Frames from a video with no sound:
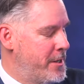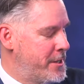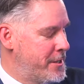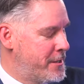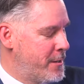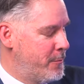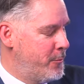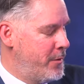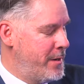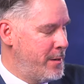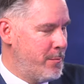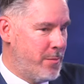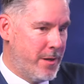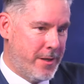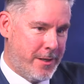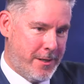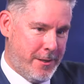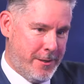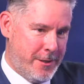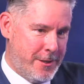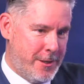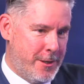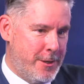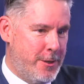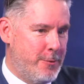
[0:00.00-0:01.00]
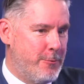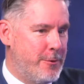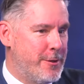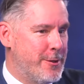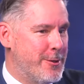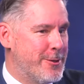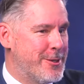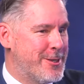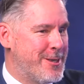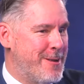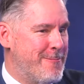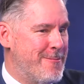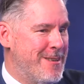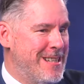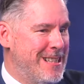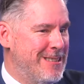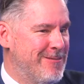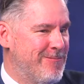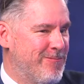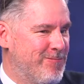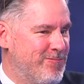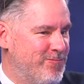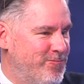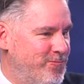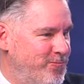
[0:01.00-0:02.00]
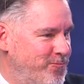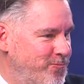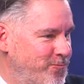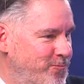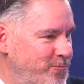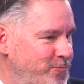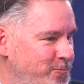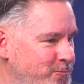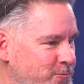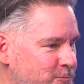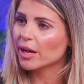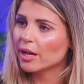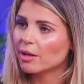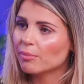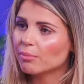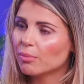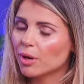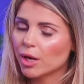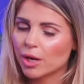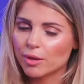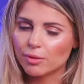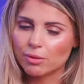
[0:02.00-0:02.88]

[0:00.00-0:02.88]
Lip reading: summary, it's my own